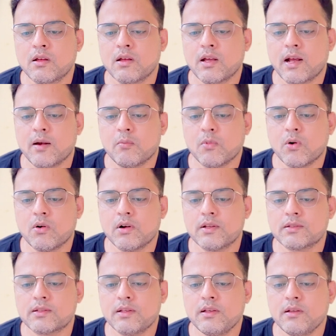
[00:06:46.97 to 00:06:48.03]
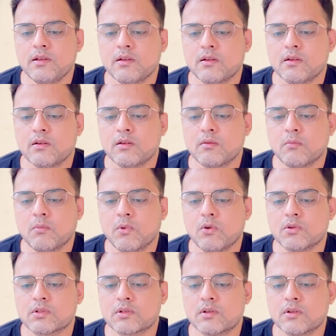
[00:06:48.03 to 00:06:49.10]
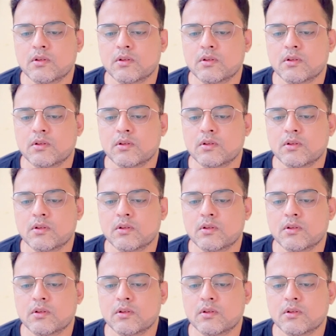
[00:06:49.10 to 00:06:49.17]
and mode is the most